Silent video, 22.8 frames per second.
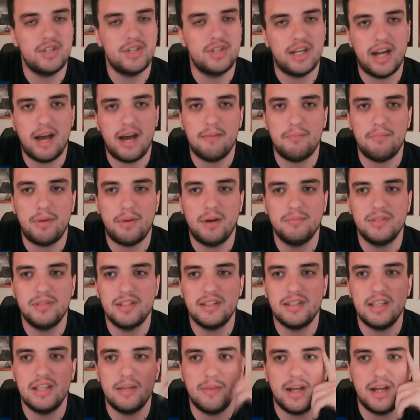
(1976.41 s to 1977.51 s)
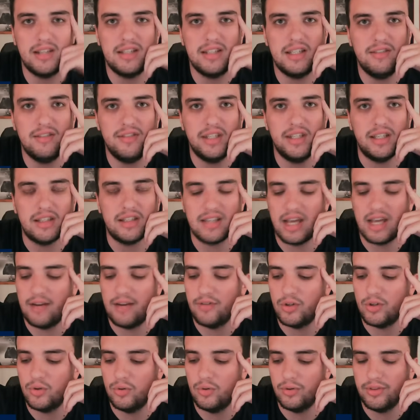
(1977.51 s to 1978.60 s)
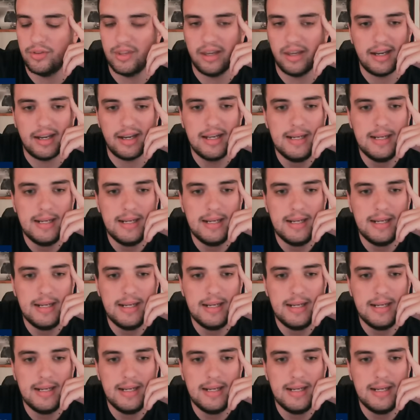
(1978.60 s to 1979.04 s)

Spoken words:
And I'm pumped to see them on TV. It's kind of a cool thing.